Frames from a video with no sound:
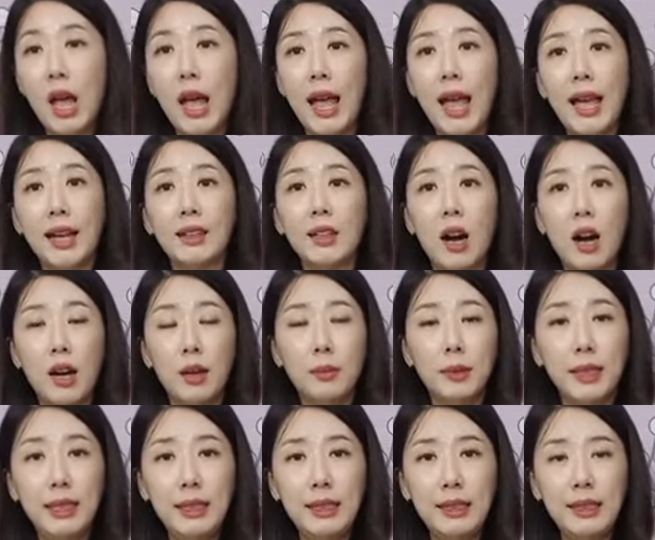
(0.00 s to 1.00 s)
egg
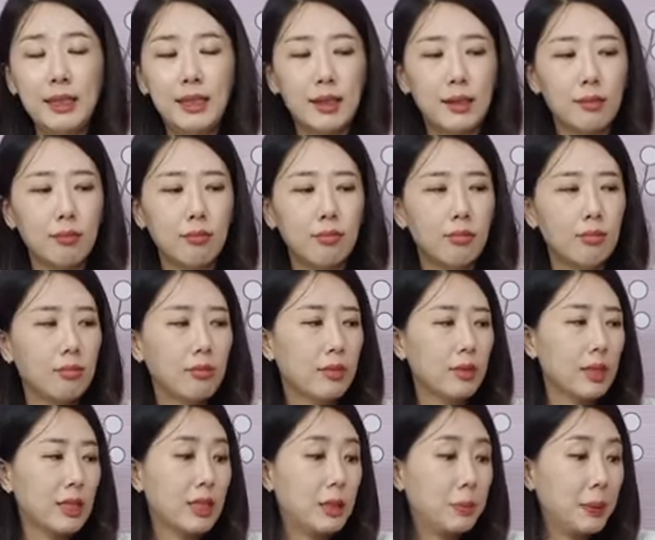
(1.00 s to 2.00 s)
omelets,
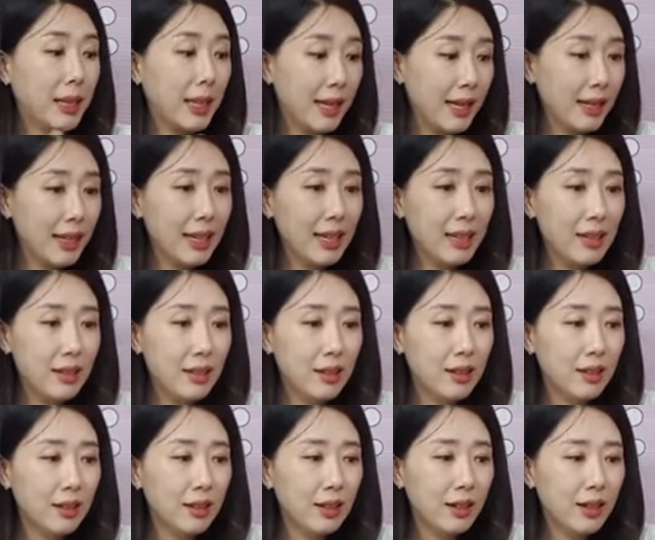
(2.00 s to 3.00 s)
spaghetti,
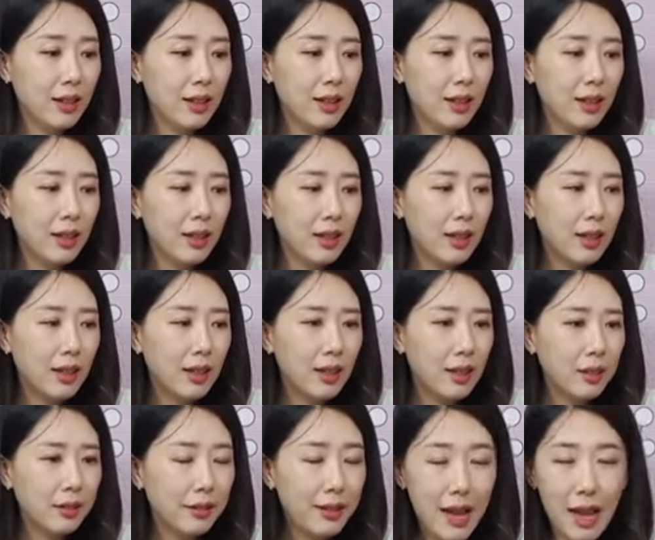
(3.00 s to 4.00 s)

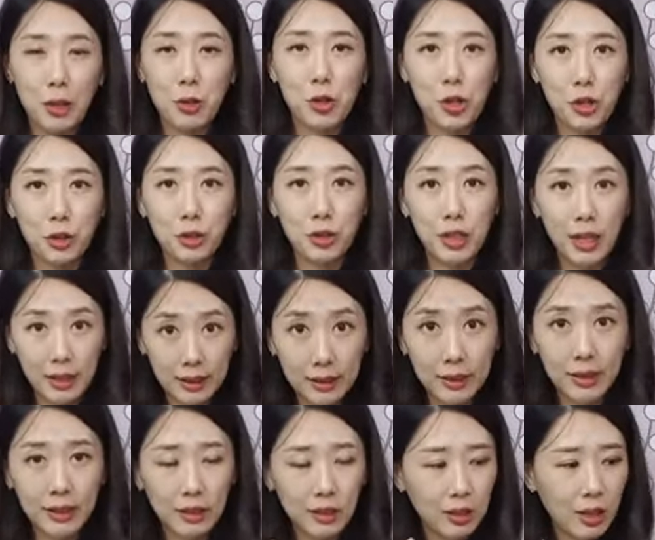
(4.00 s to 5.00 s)
nacho
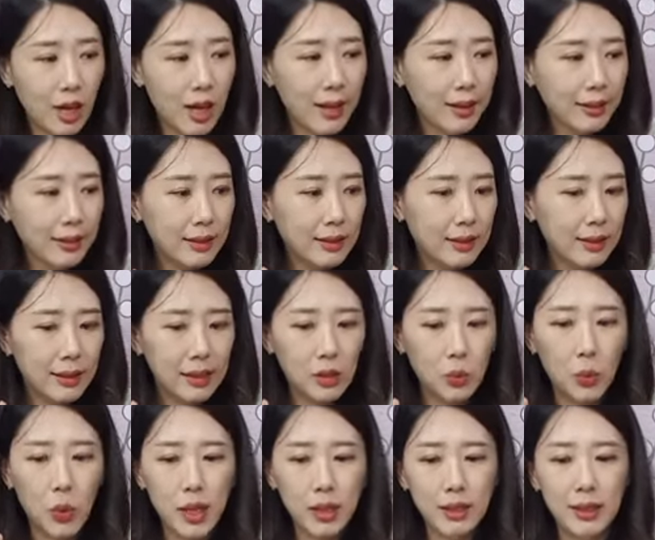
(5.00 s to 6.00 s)
salsa sauce, as
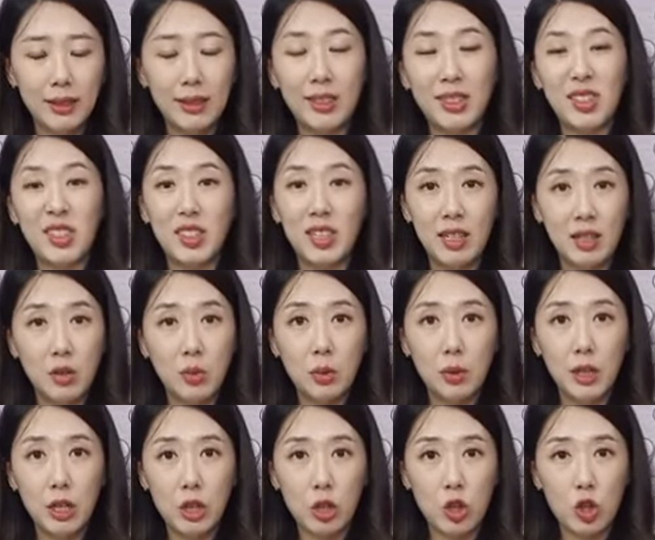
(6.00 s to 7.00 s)
well as a
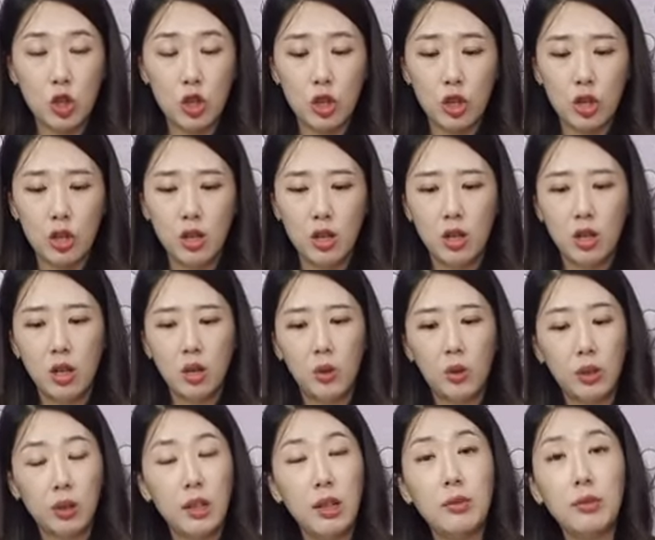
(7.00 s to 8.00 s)
sandwich
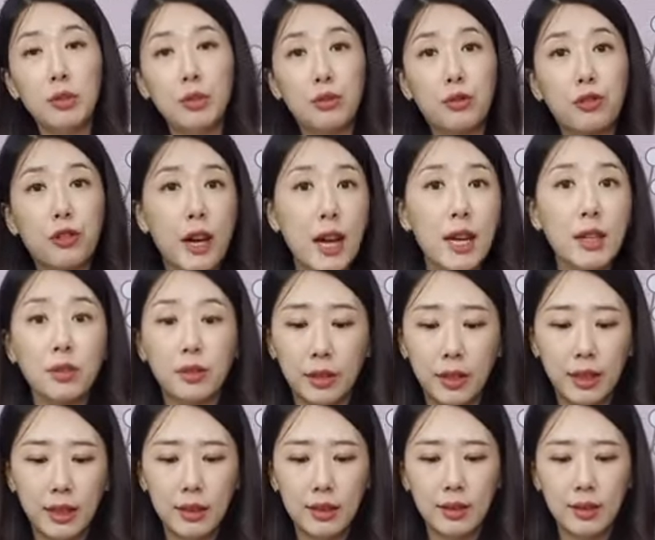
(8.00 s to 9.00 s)
or even fried
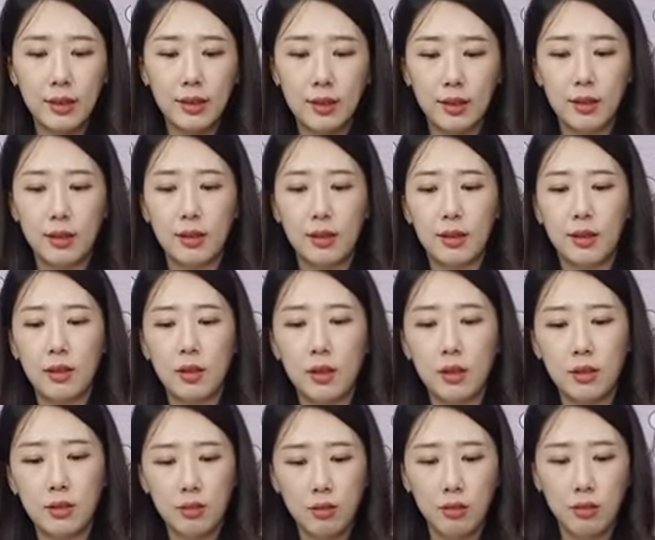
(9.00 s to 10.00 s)
rice.
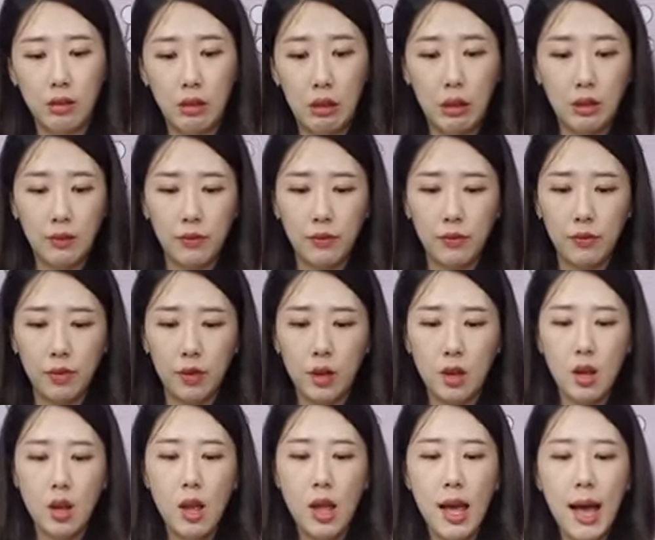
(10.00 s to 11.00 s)
Yeah,
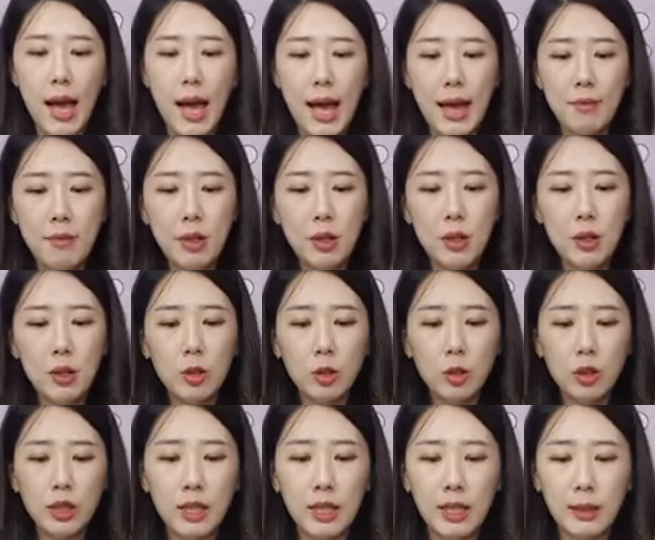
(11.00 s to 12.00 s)
I'm going
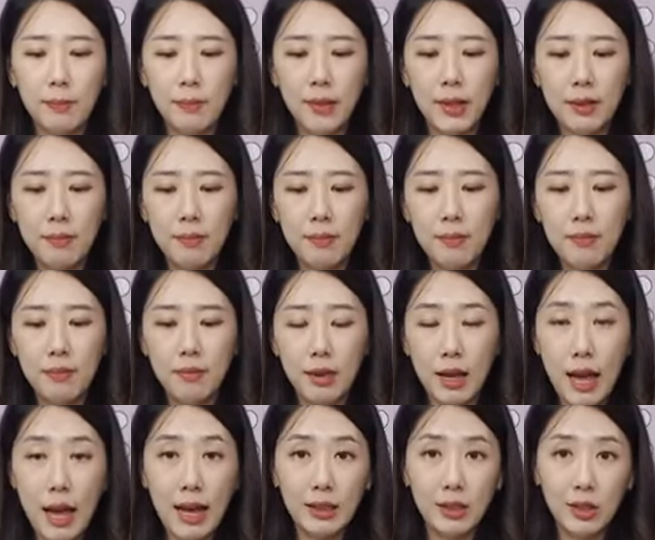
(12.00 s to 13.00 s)
to keep them
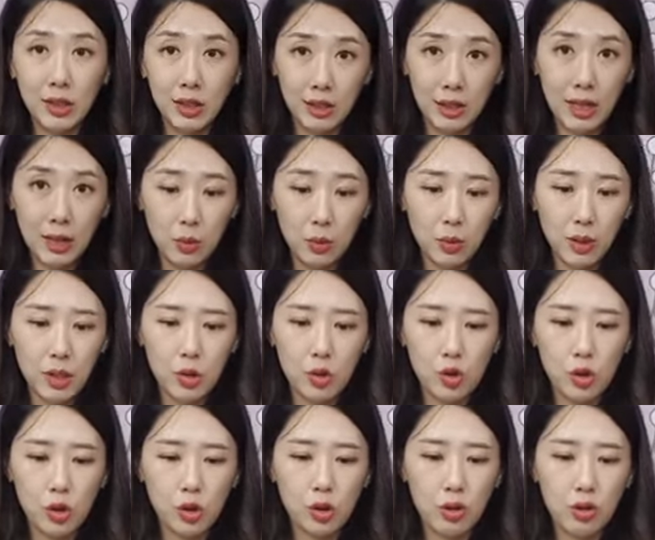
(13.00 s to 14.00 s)
as a
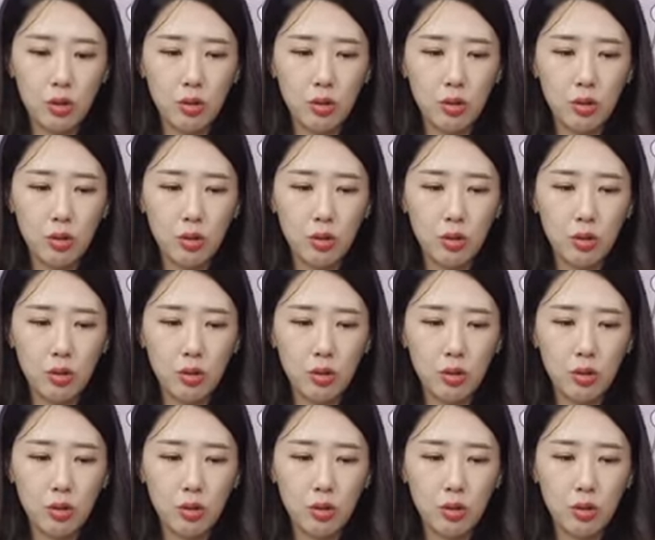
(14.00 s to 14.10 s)
sandwich.